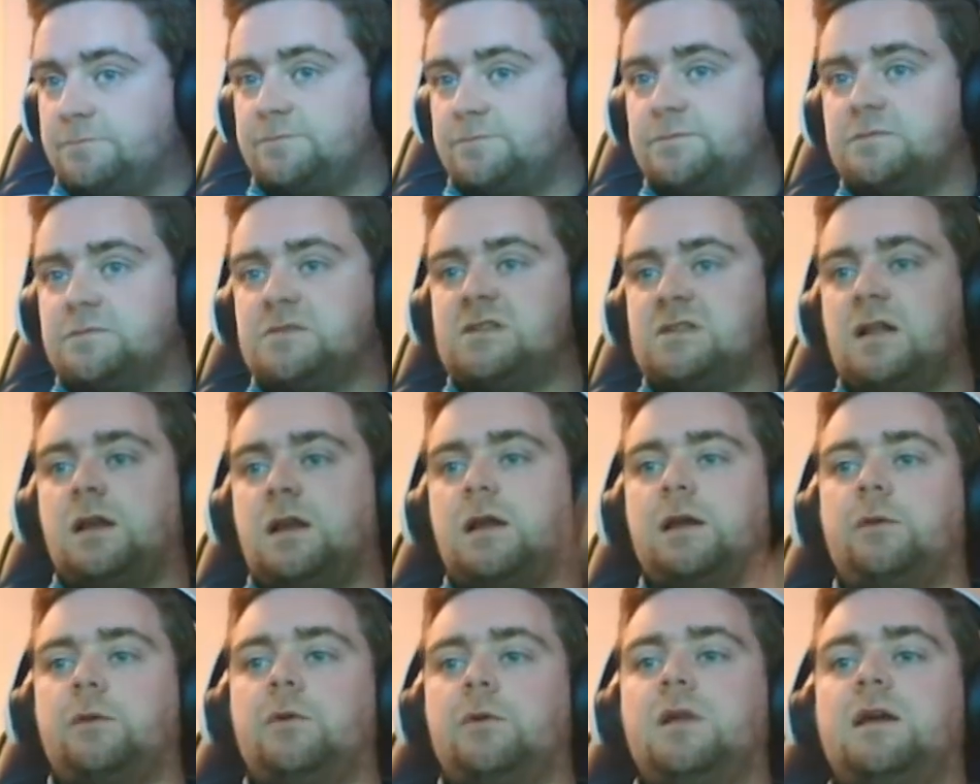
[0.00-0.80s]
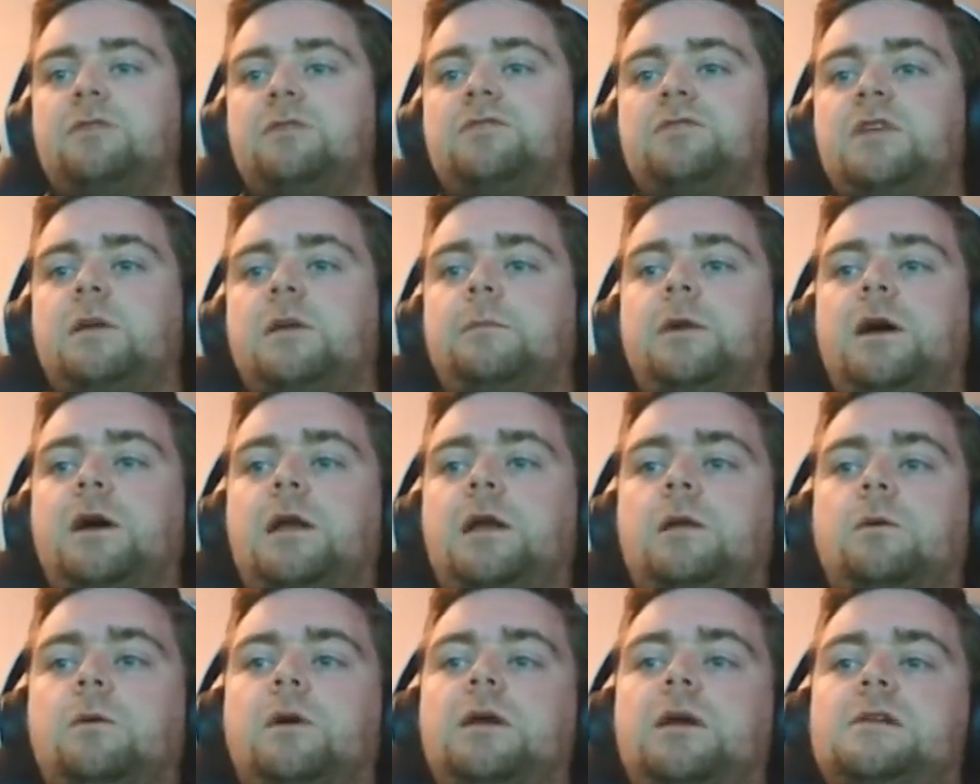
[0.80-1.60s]
It's not like we left it a mile
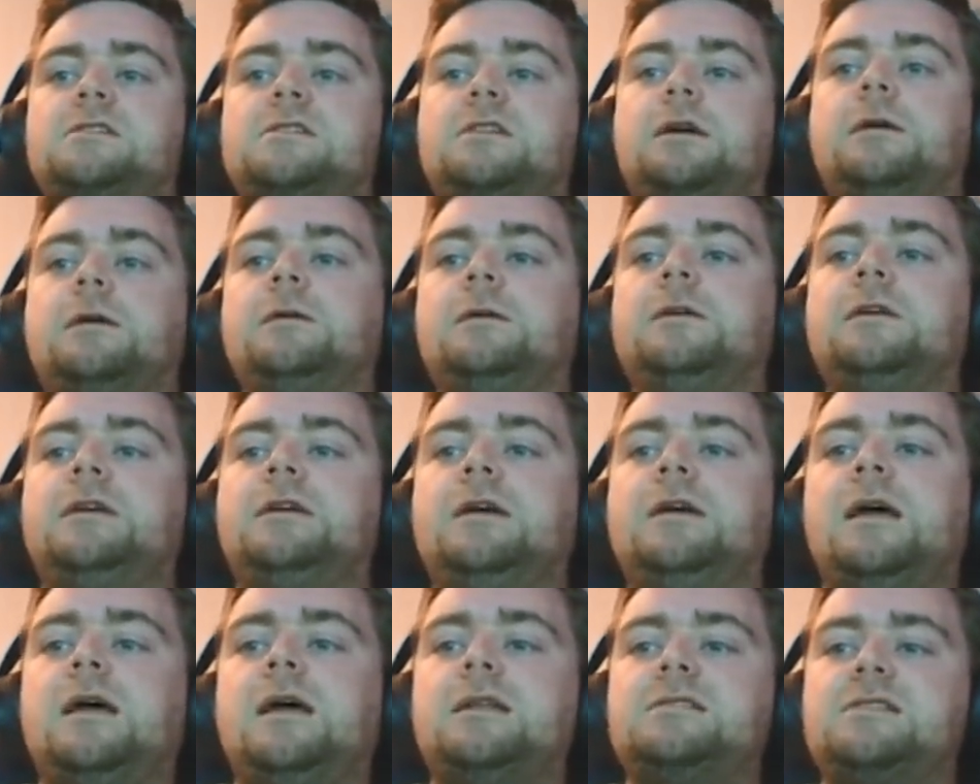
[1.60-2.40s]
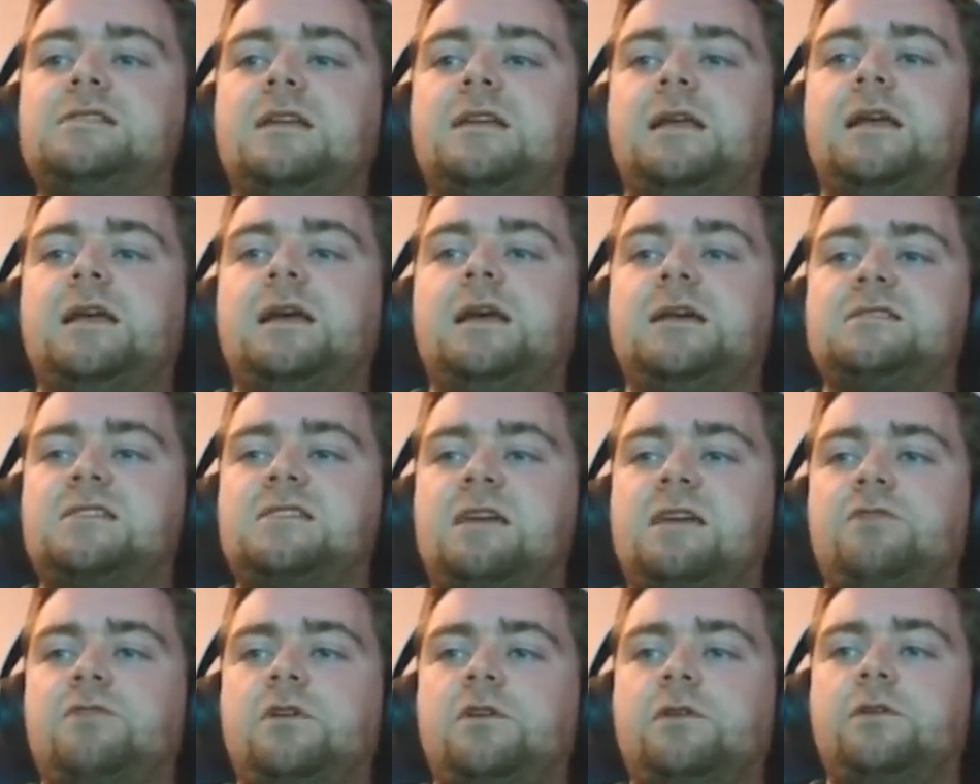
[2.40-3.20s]
away, so it's a
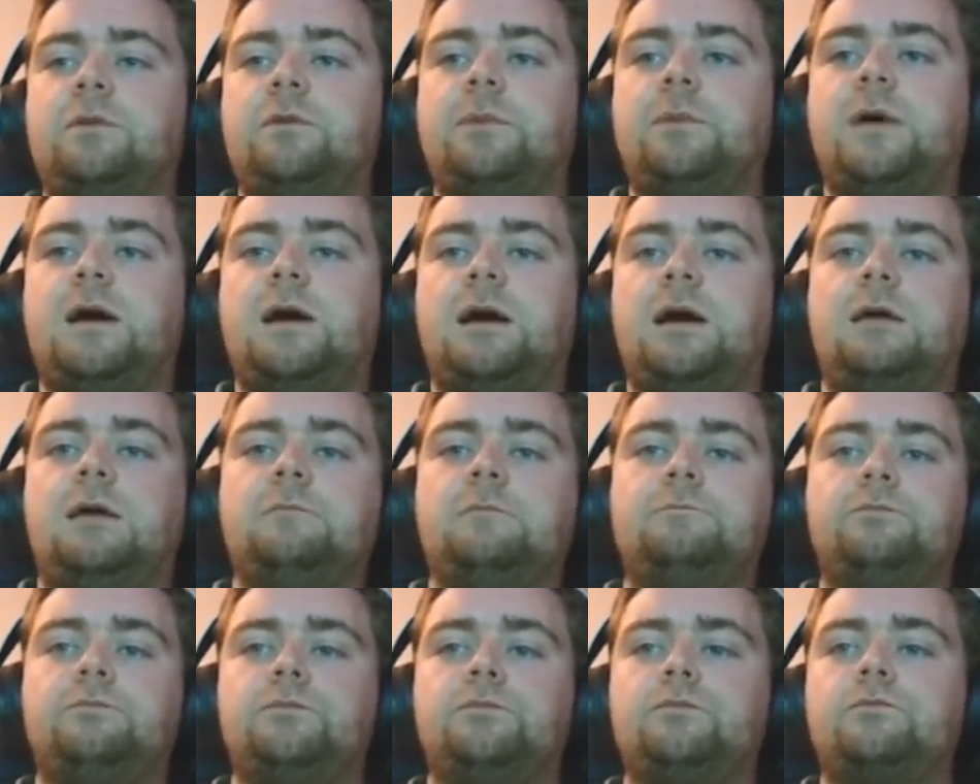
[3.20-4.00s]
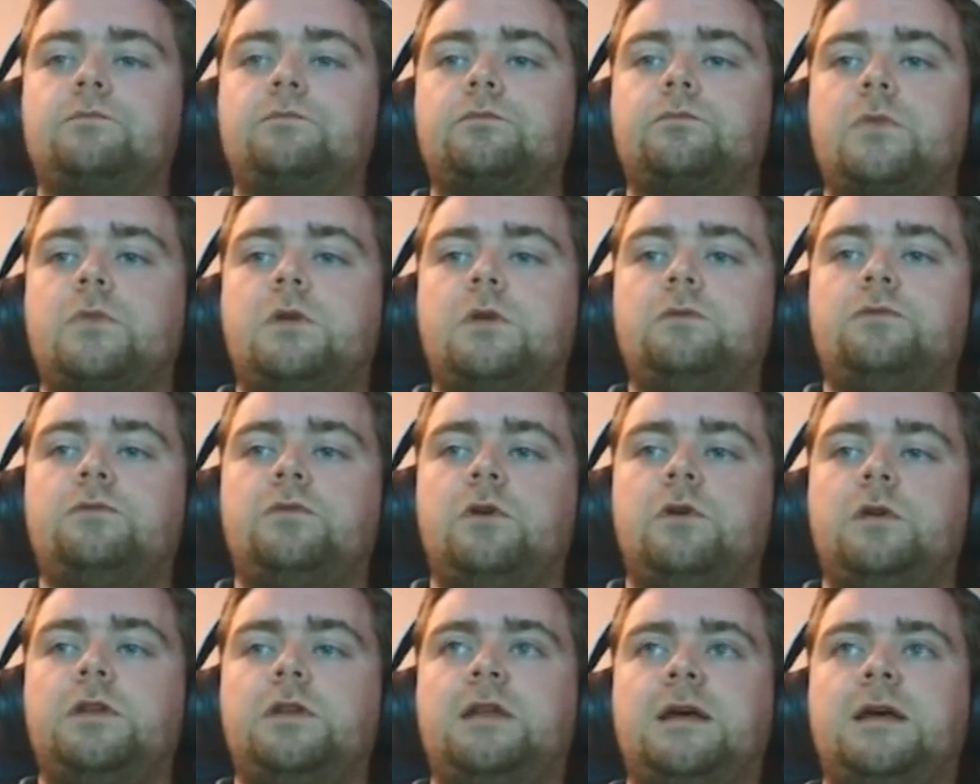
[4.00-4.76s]
7 under par front 9.